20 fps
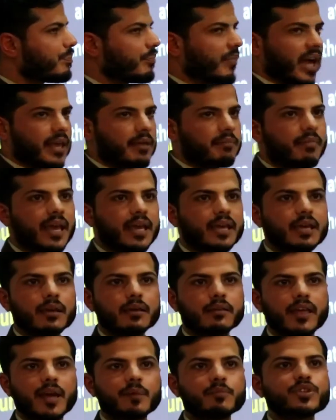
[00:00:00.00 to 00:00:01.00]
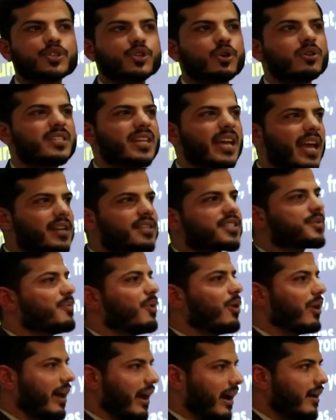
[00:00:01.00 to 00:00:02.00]
by making them shorter and
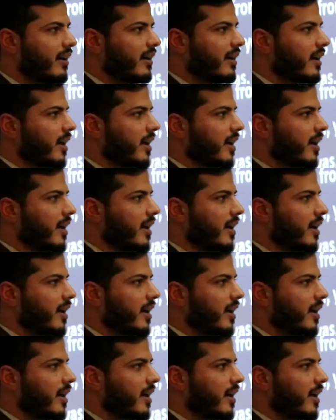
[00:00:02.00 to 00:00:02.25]
smaller